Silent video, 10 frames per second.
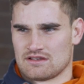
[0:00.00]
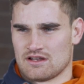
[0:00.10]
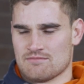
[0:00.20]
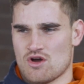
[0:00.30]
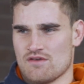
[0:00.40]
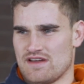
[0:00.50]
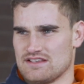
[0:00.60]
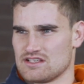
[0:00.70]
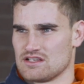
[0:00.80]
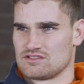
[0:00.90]
kind of
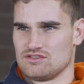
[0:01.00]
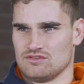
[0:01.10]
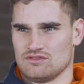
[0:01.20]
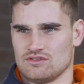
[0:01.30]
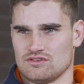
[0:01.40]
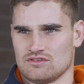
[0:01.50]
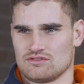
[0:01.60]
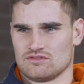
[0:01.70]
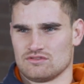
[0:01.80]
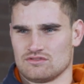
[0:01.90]
motivates us to,
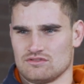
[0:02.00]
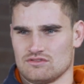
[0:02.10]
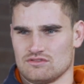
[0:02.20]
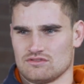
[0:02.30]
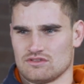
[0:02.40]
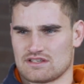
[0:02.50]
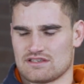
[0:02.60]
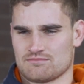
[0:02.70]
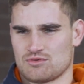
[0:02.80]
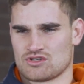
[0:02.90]
like,
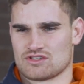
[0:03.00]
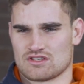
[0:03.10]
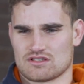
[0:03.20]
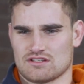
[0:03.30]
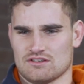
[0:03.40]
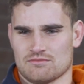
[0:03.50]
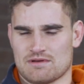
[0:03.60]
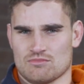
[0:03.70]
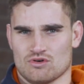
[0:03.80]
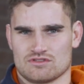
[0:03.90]
it pushes us a little
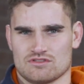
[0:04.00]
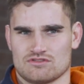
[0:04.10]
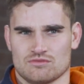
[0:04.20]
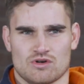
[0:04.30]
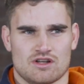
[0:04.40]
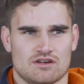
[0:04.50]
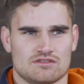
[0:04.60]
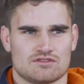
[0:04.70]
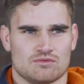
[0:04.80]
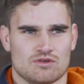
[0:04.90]
bit more to want
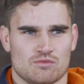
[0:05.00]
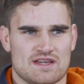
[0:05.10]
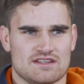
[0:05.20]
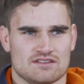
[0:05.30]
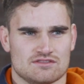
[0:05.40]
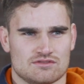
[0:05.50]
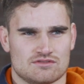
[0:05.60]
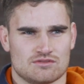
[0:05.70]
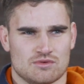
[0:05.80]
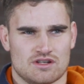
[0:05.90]
to win and
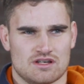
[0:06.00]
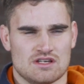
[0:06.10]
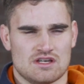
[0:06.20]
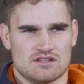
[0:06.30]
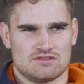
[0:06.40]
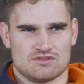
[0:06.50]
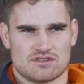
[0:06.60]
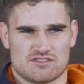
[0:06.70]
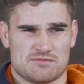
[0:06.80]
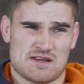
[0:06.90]
to want to do
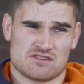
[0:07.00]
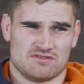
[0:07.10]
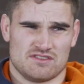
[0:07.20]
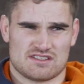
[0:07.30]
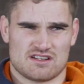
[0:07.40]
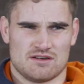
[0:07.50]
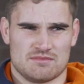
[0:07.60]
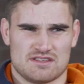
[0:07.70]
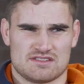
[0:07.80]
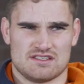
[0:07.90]
something special for this club
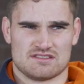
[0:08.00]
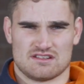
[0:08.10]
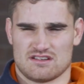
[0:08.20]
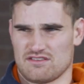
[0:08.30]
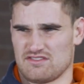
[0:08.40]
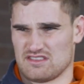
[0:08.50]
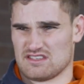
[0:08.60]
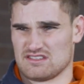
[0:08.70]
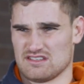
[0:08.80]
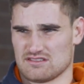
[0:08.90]
in this season. And I think
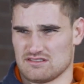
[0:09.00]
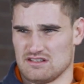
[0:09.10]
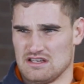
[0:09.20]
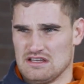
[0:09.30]
this season